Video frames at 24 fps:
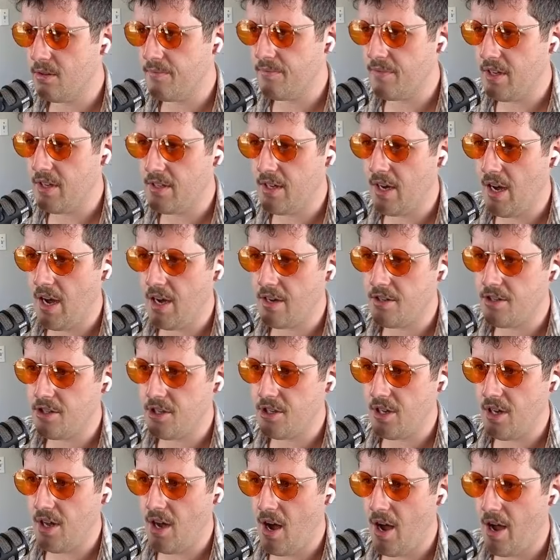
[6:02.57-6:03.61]

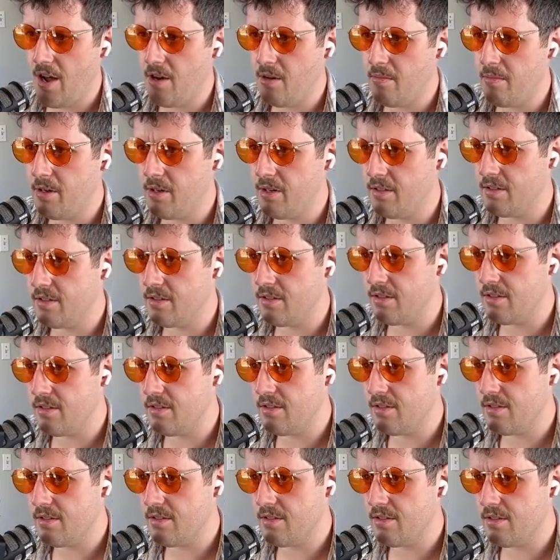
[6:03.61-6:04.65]
Hitachi, IO
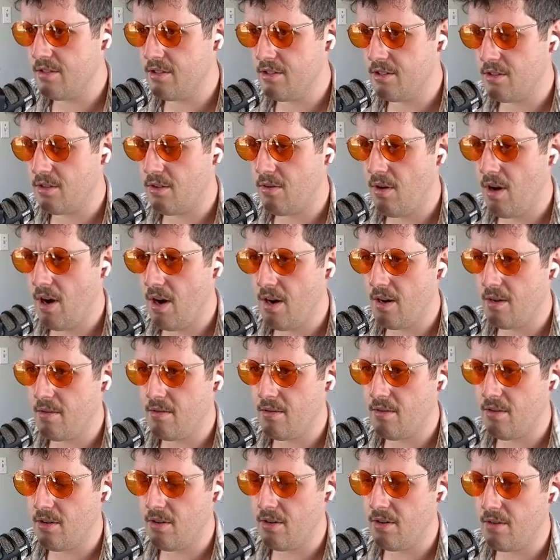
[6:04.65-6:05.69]
Builders, just acquired
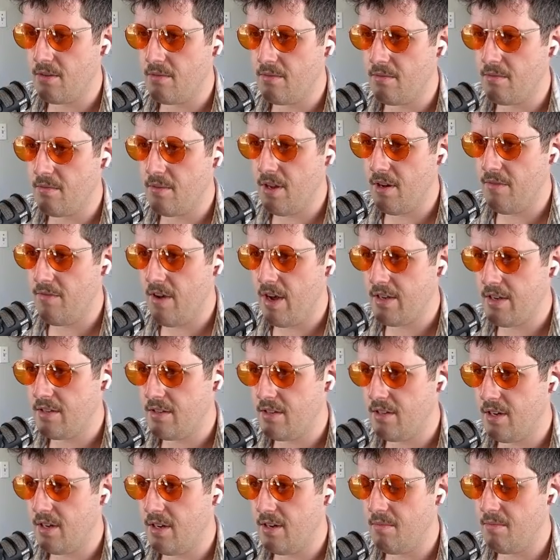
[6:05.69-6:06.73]
or invested
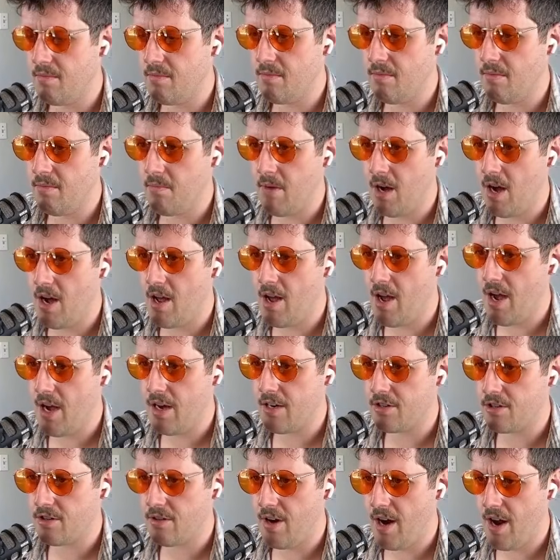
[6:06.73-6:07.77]
in by
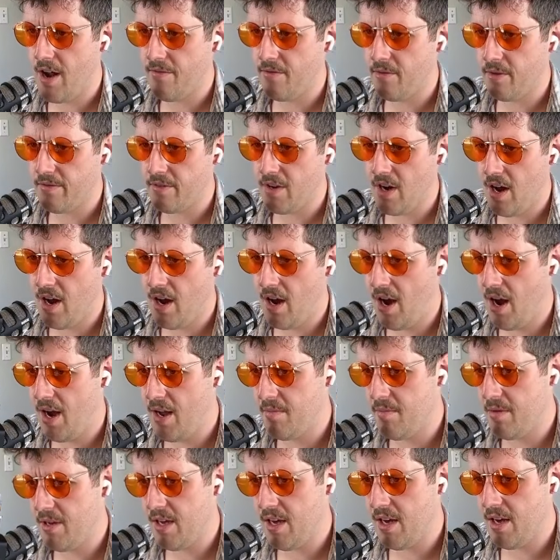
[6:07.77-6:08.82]
Hashgraph. We've got
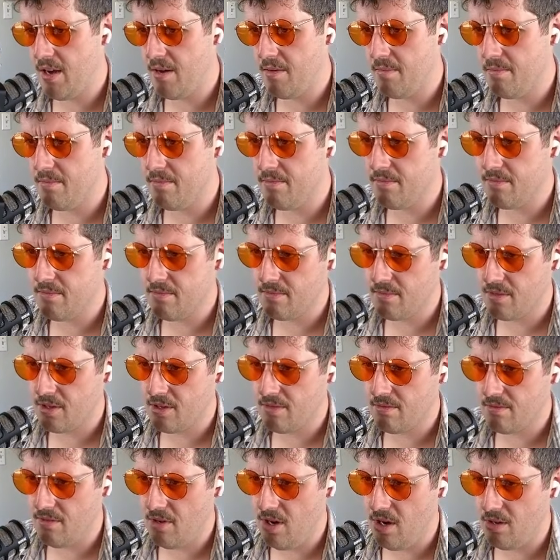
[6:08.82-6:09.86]
IBM,
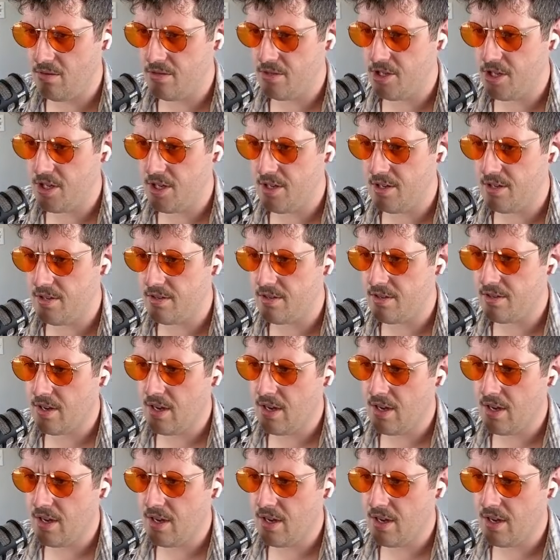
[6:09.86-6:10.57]
OGs,